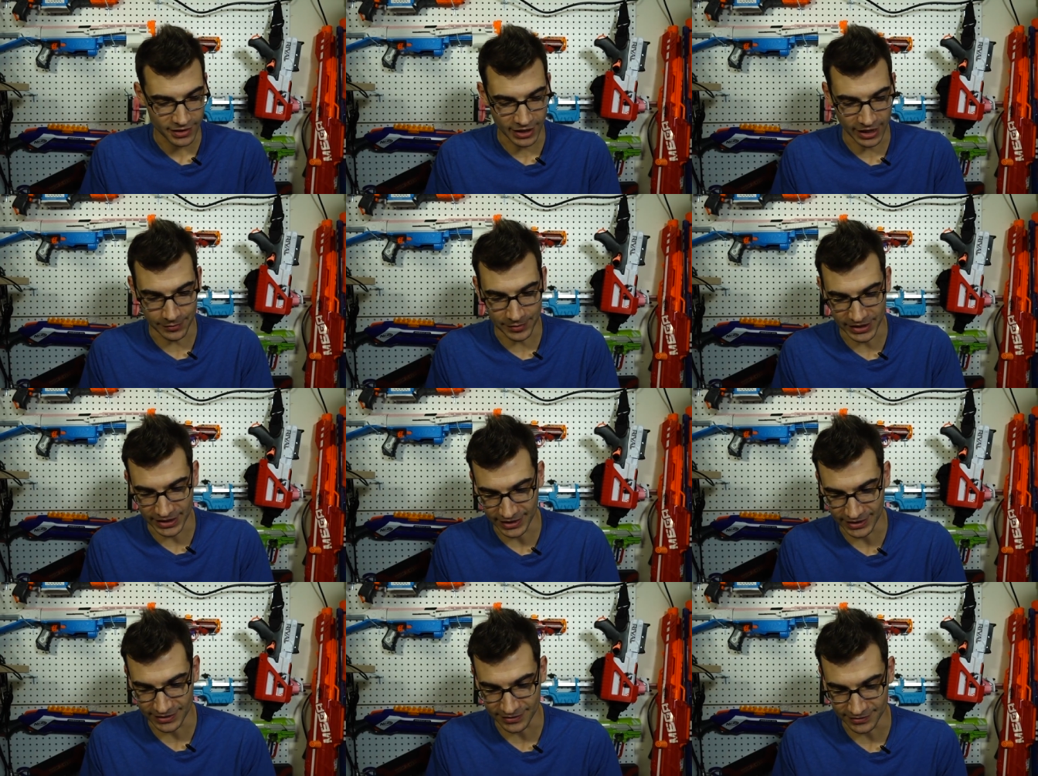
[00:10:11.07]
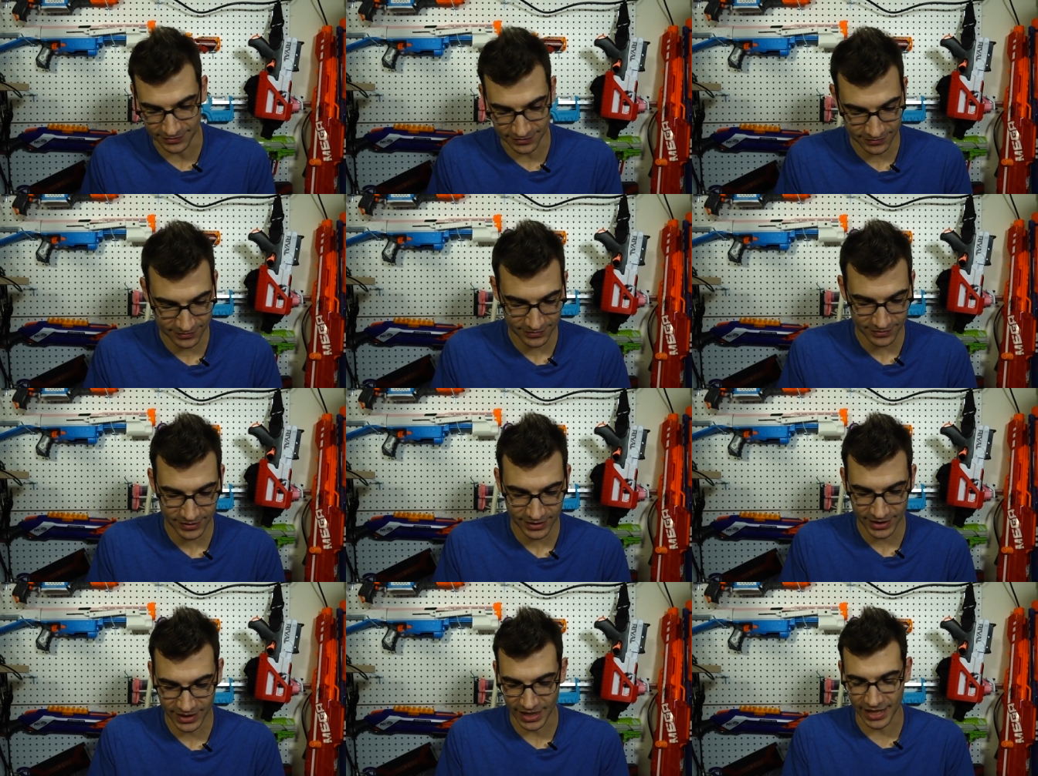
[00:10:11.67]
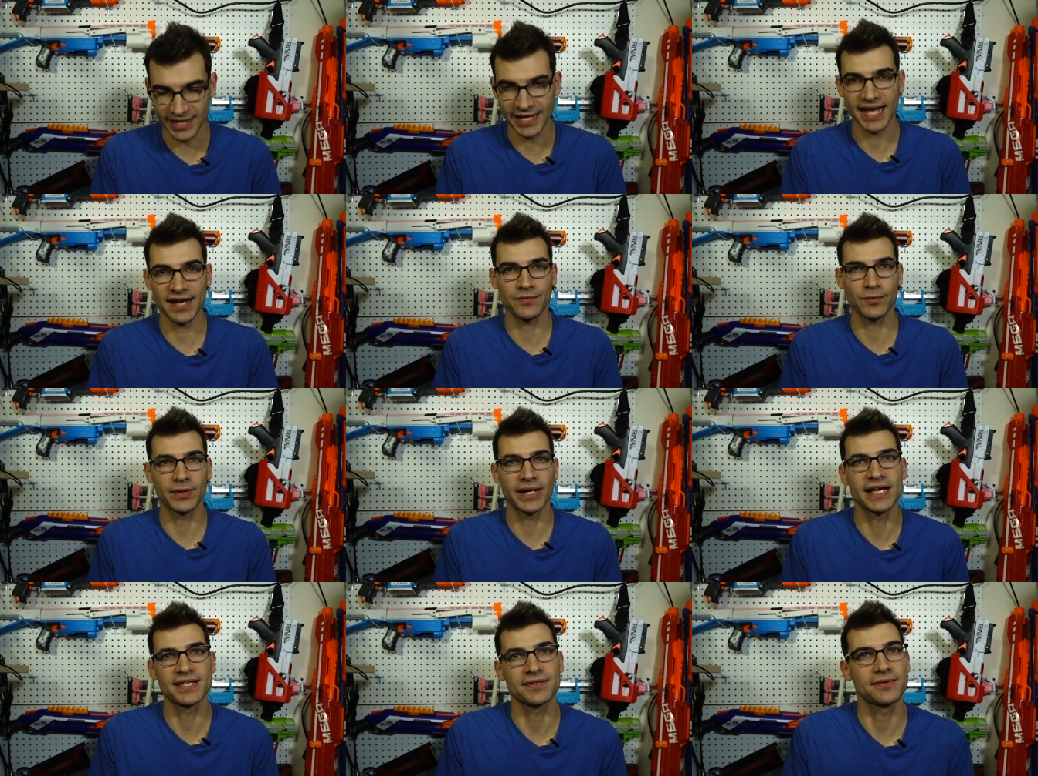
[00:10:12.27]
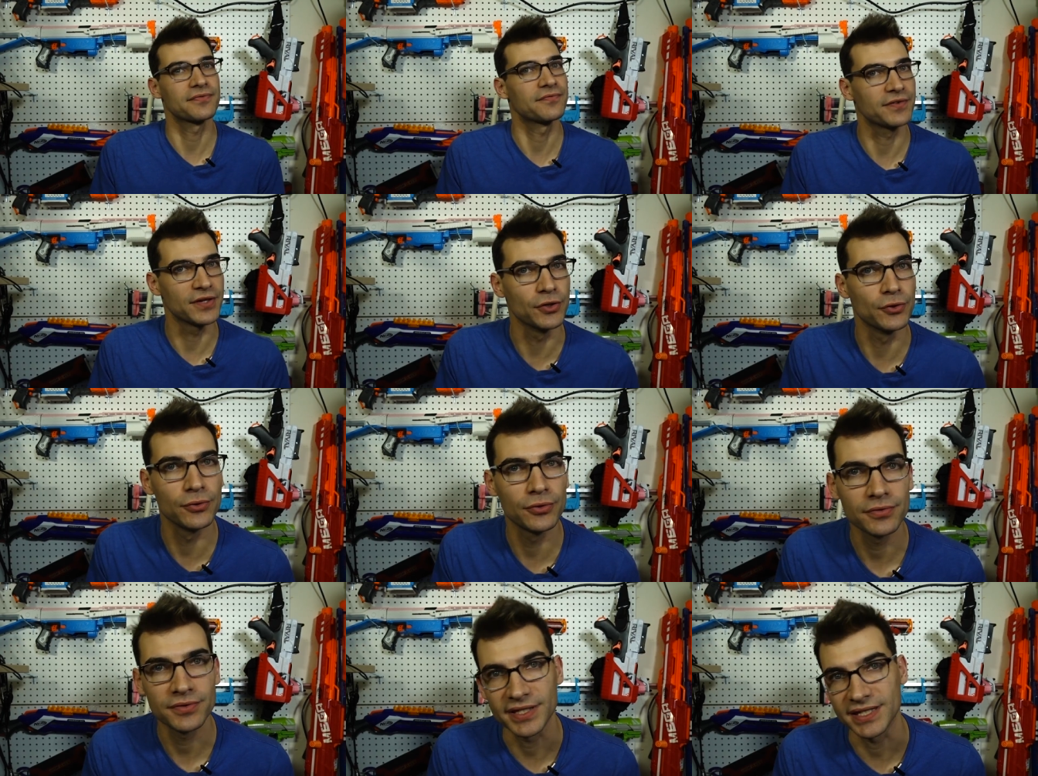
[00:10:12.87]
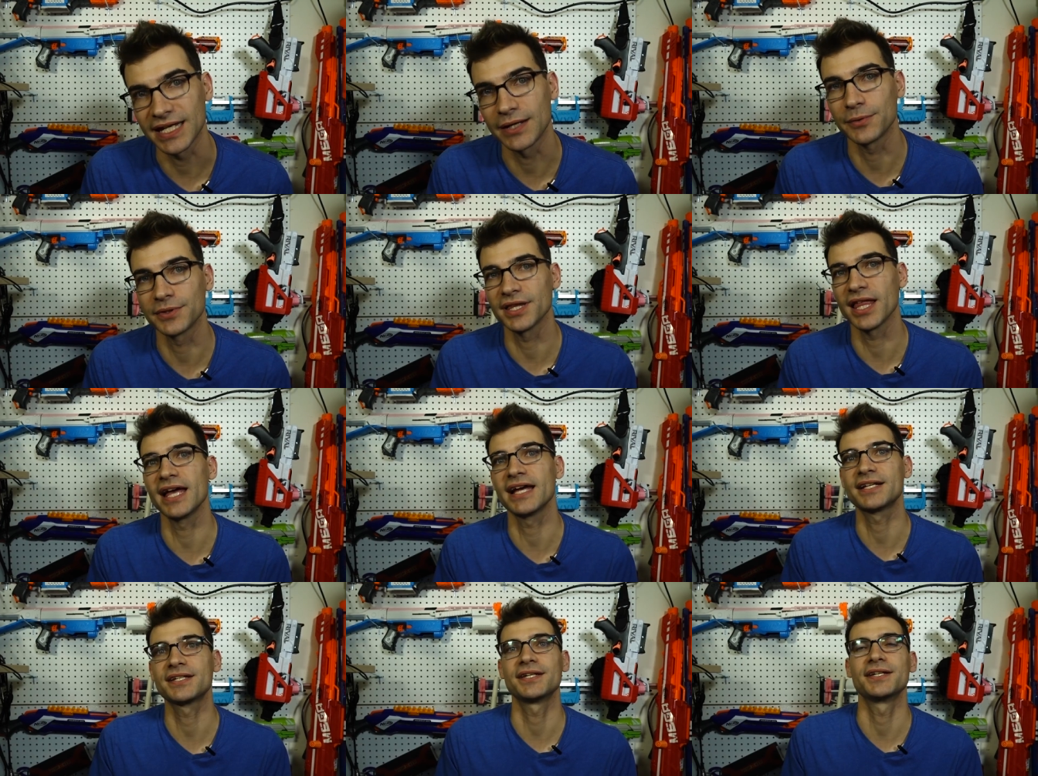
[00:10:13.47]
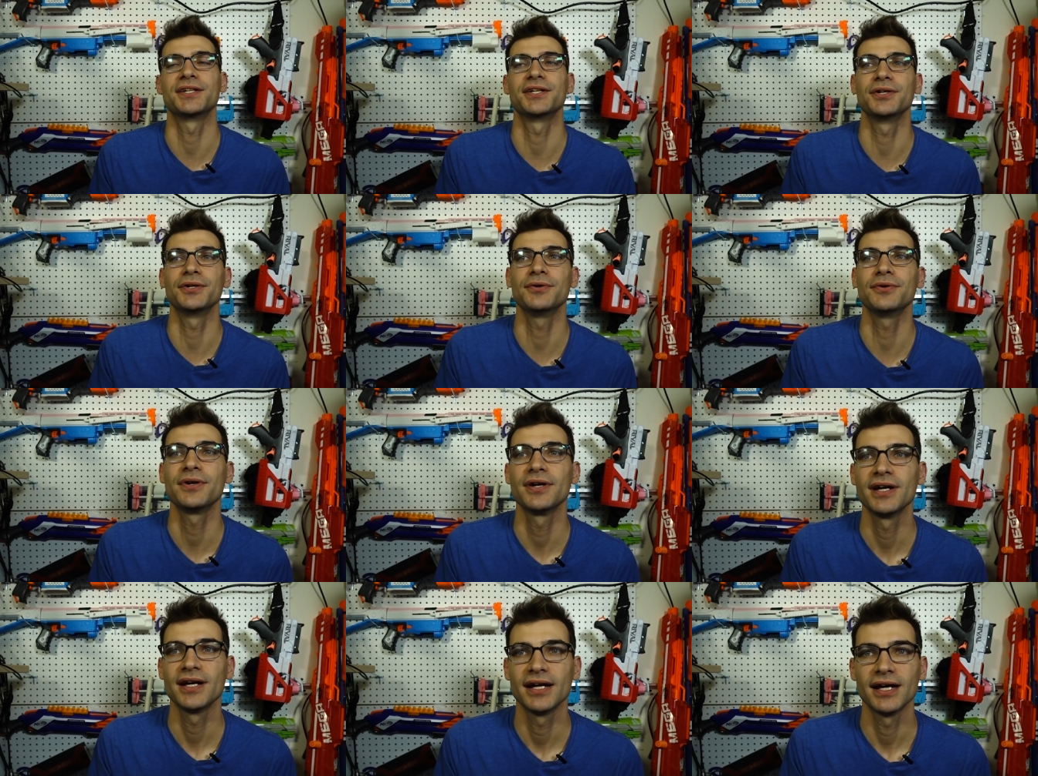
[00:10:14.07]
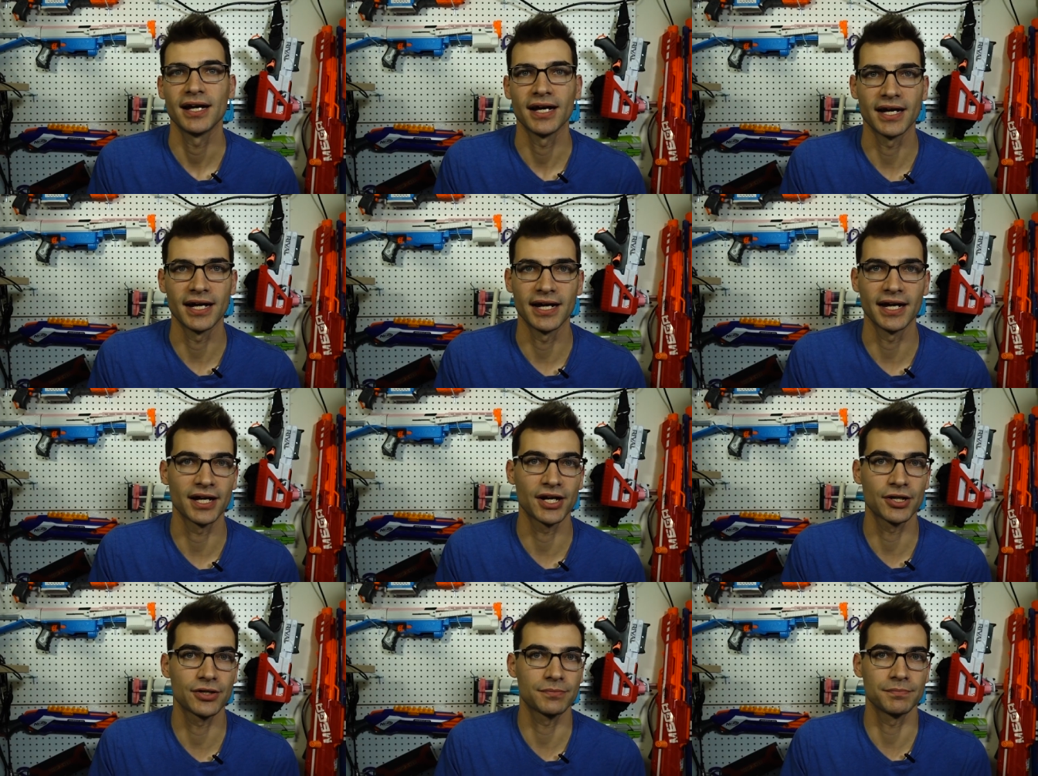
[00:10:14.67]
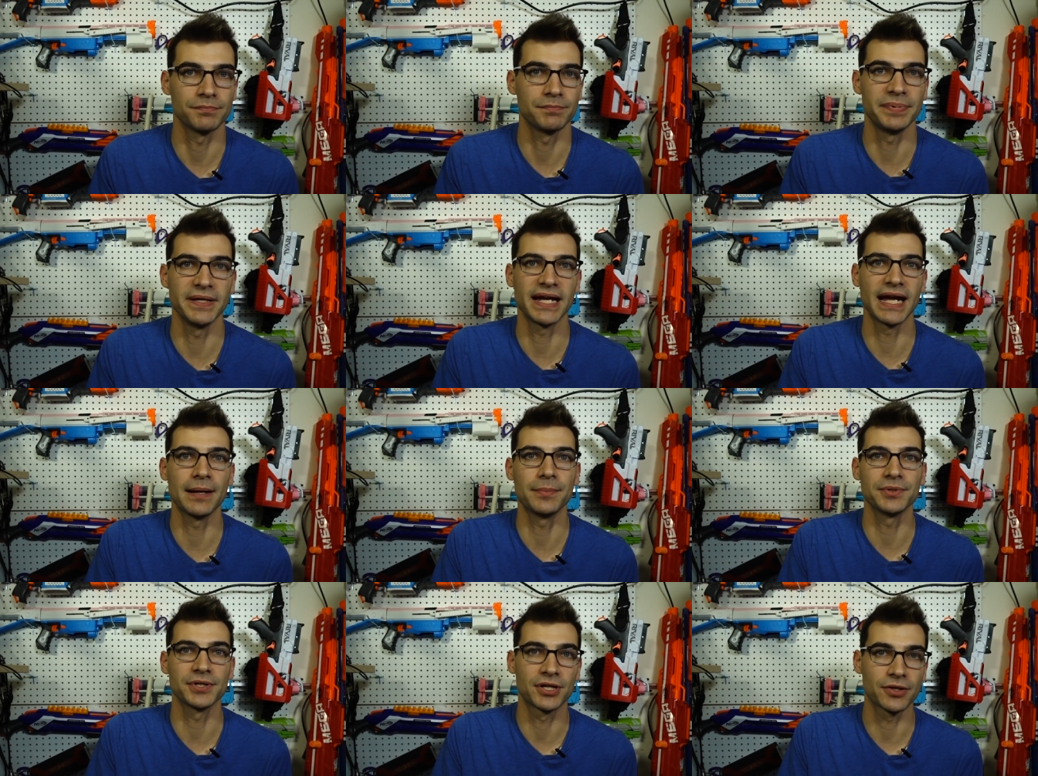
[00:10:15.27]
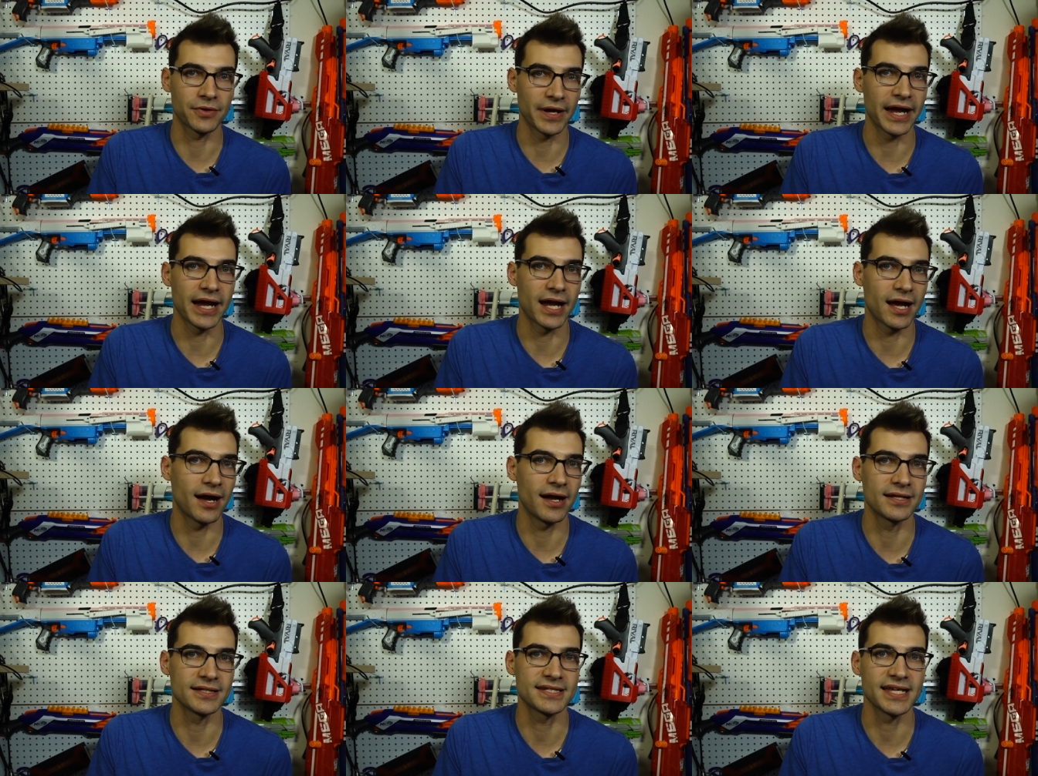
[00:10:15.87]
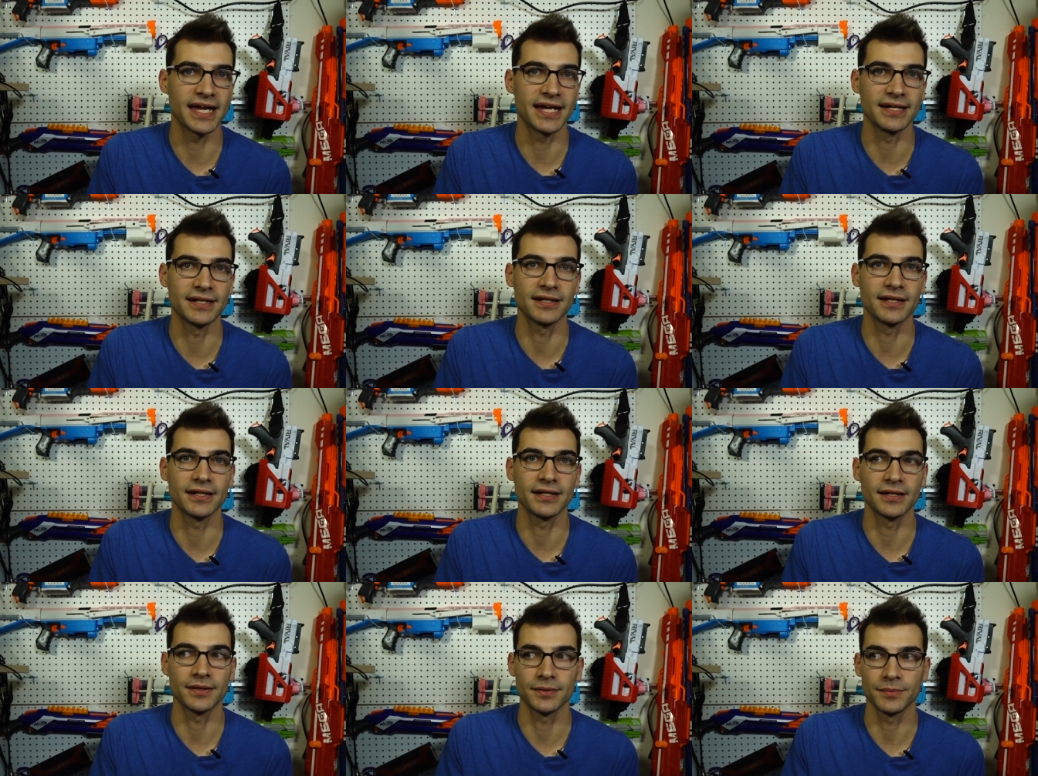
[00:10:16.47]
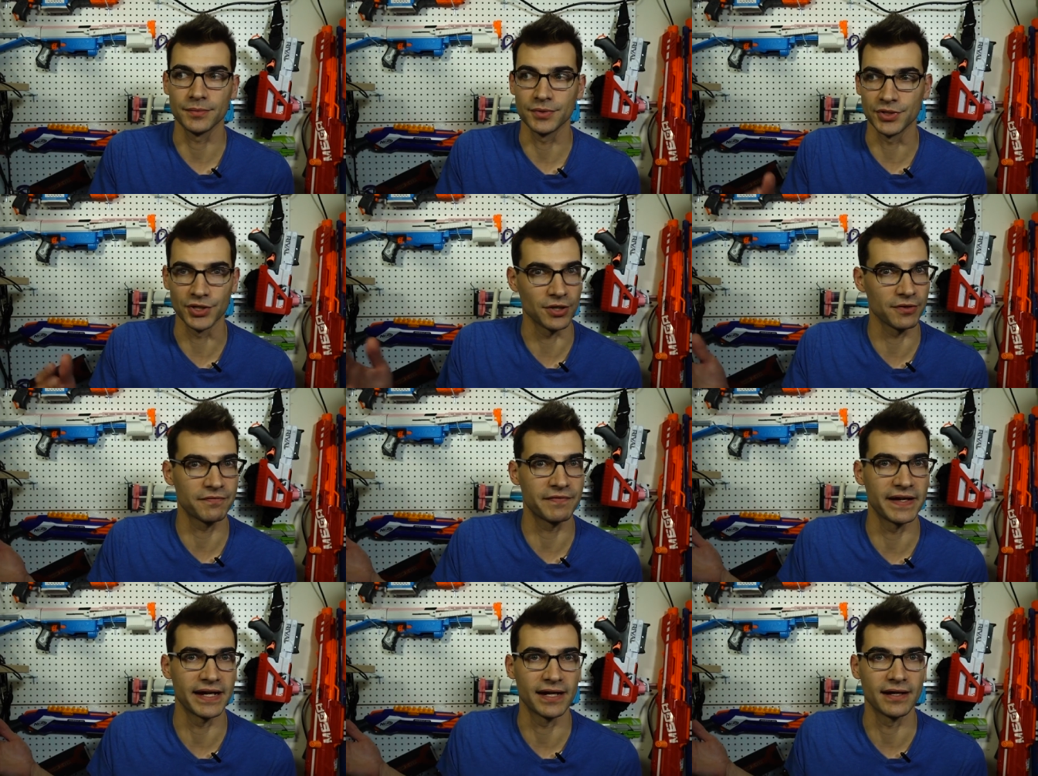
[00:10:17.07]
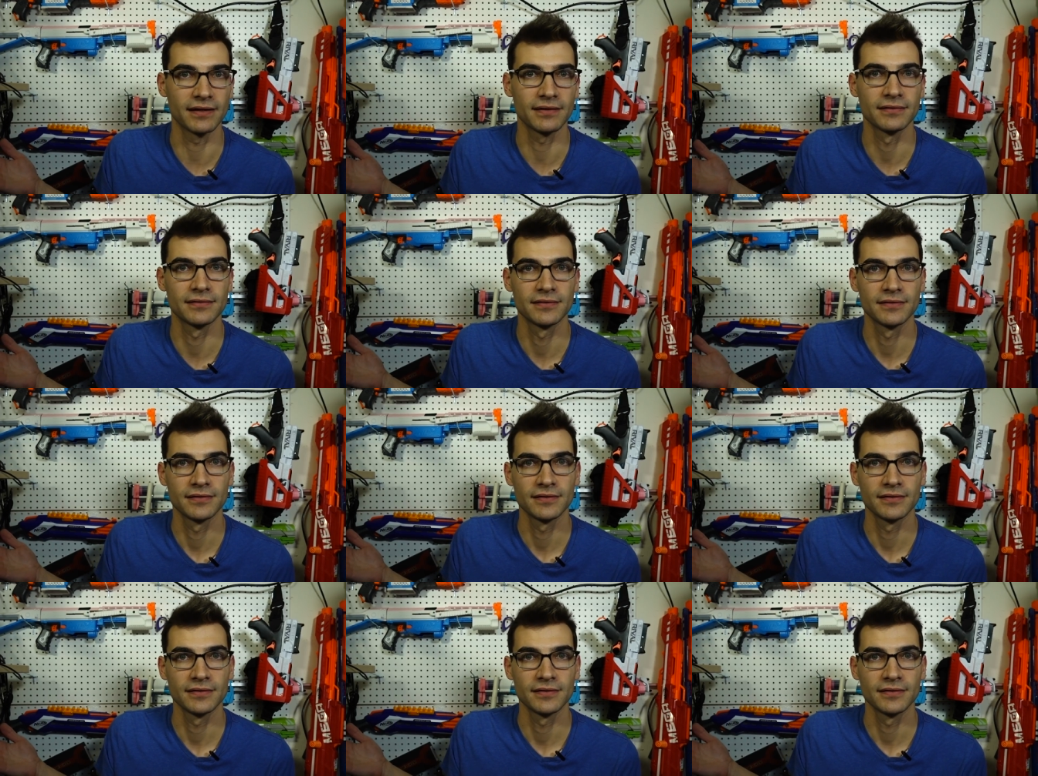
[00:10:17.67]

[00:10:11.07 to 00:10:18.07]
I mean, I think everyone has a few that they would like to do. Uh, being able to create content, nerfing,